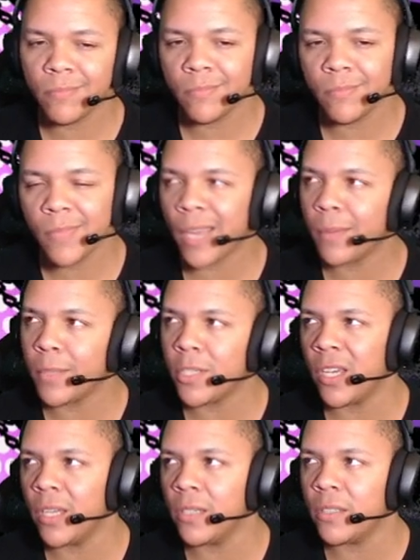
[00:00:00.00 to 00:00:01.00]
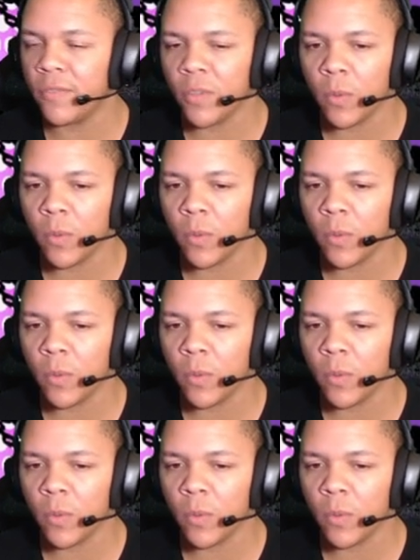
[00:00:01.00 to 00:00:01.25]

That can be changed if you